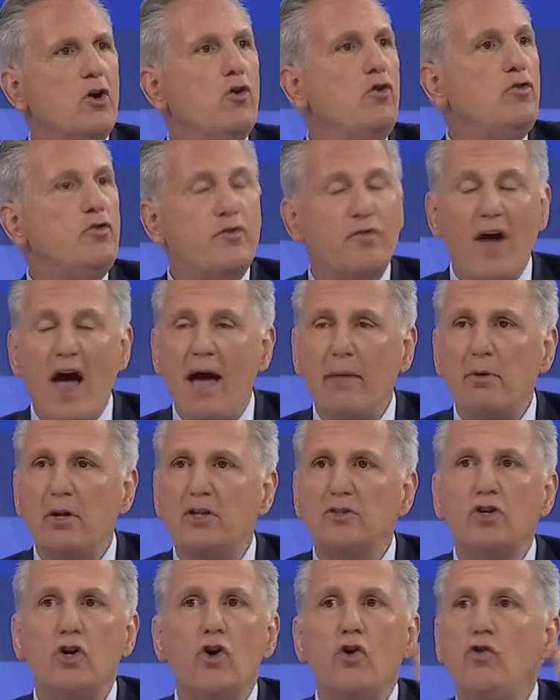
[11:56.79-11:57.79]
who's
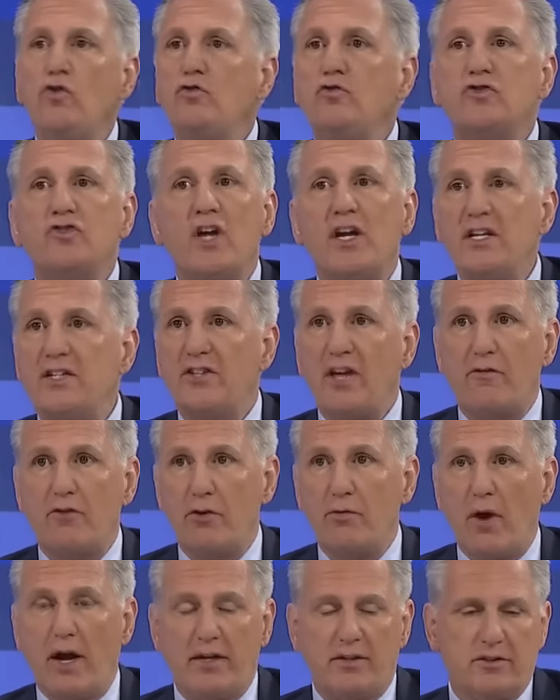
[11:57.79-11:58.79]
fabulous, who studies every
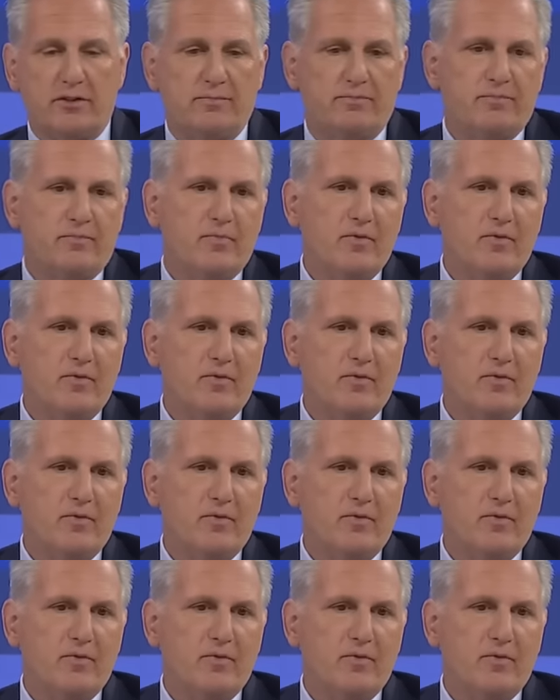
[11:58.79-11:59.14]
race.